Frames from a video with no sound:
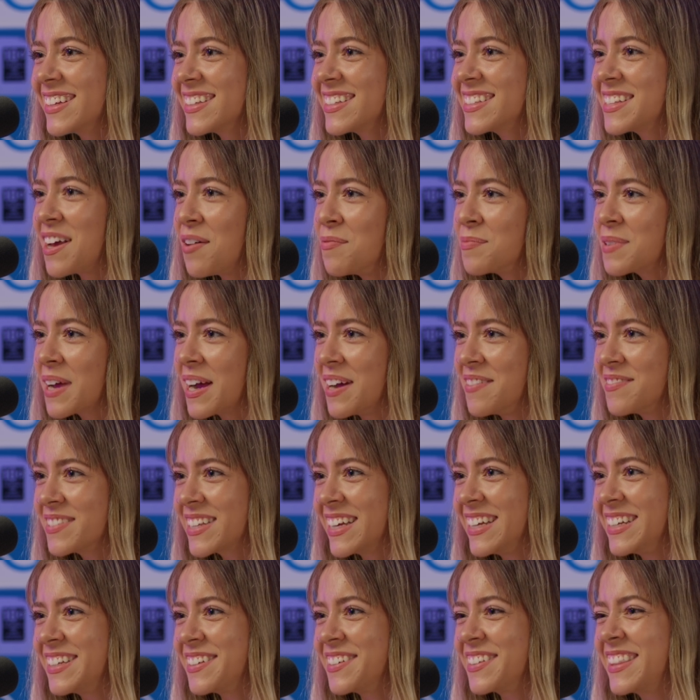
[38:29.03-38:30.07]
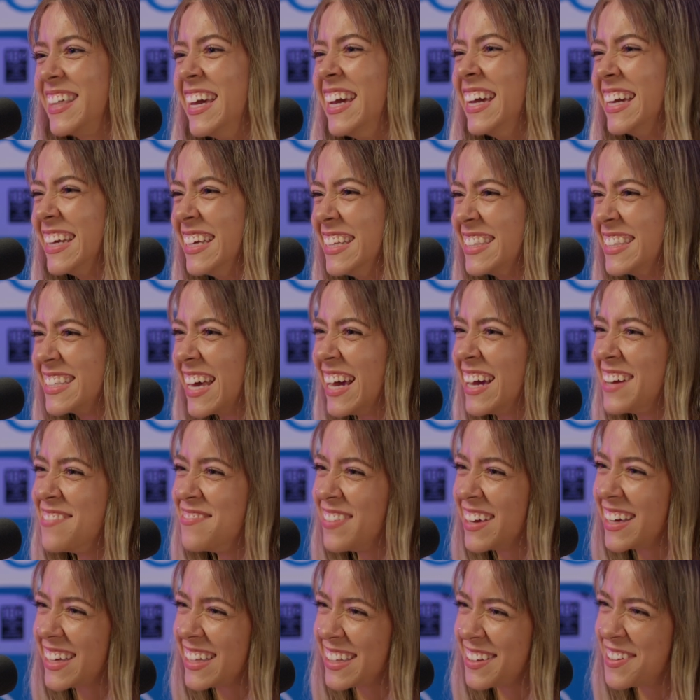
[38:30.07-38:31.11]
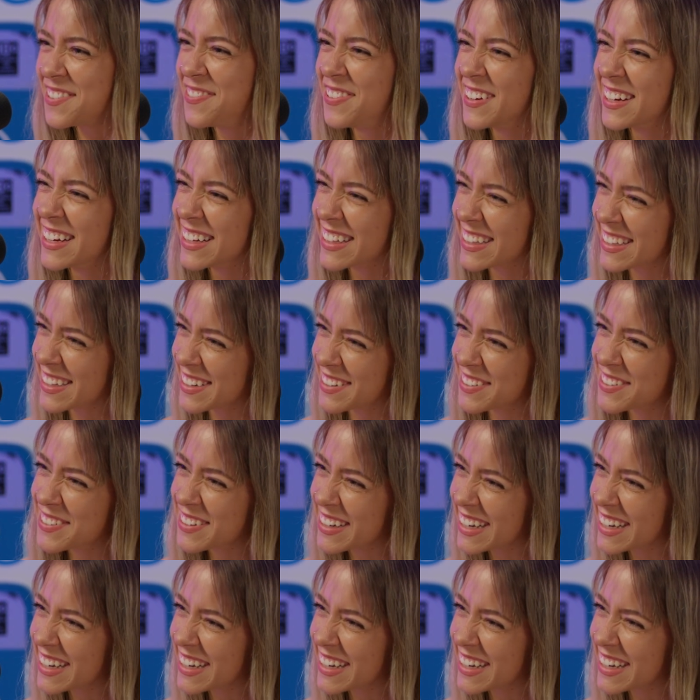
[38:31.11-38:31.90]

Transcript: sometimes I do things that make you feel a little